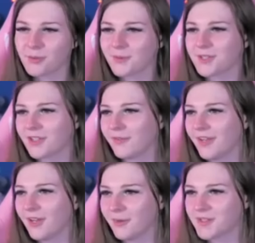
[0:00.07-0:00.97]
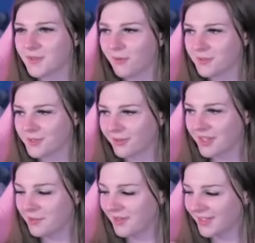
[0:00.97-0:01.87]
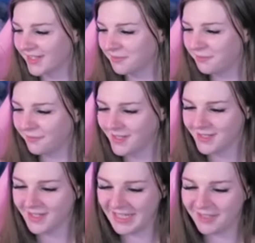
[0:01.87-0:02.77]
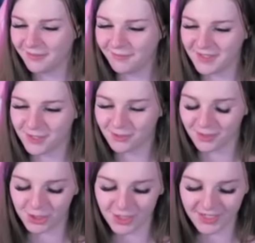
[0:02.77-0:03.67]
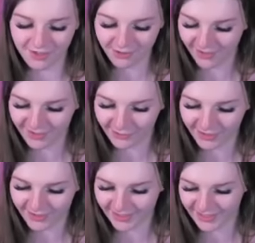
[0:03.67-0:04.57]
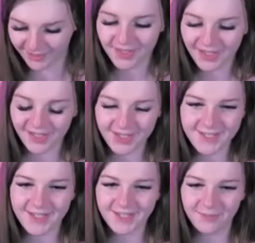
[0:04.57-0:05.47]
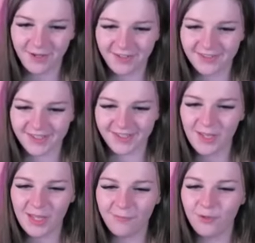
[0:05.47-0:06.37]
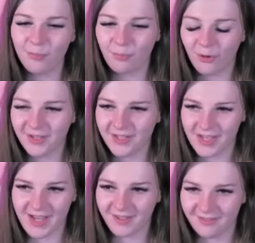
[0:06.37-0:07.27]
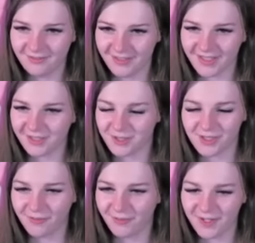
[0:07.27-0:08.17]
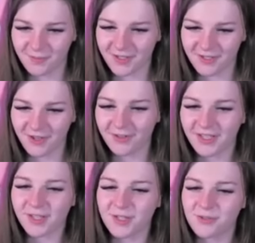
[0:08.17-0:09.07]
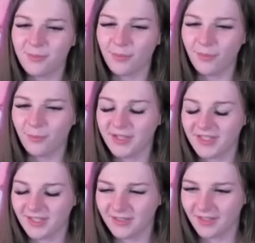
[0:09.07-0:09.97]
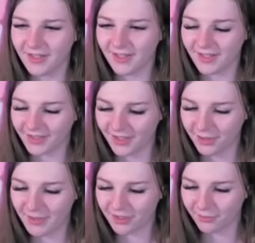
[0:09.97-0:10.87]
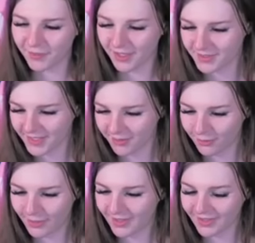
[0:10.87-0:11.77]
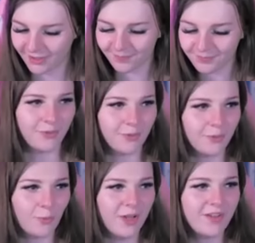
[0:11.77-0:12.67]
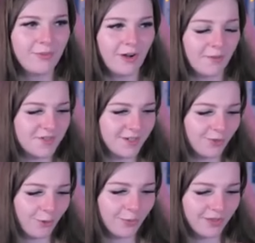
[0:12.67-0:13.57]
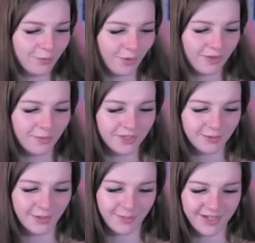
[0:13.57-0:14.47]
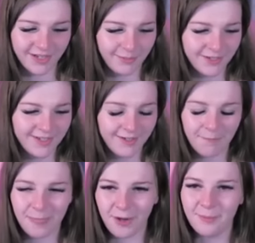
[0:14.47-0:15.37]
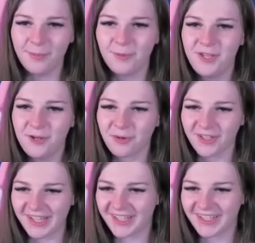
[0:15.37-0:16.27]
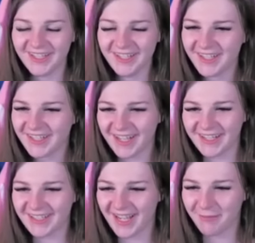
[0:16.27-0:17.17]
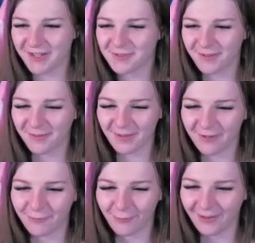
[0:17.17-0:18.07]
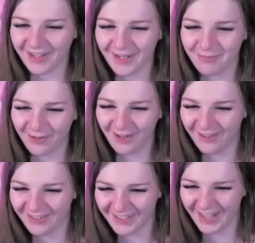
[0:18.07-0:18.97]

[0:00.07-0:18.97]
was watching a video where someone was talking about like Finn and Finster's gender and everything like that. And I said about like if you put Natt, like just the first person, like because remember when we did uh, an Omegle video together a while ago? Whenever I was in a call with you while you were doing makeup, I remember you were like, "God damn, I just want to be a Fortnite pro, dude.